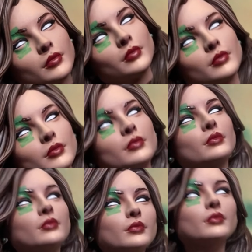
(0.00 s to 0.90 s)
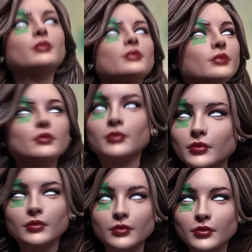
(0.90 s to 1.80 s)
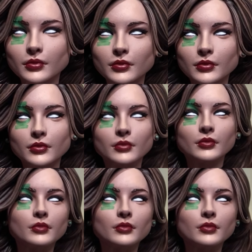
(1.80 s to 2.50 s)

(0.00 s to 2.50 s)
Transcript: and some of the shadowed areas with this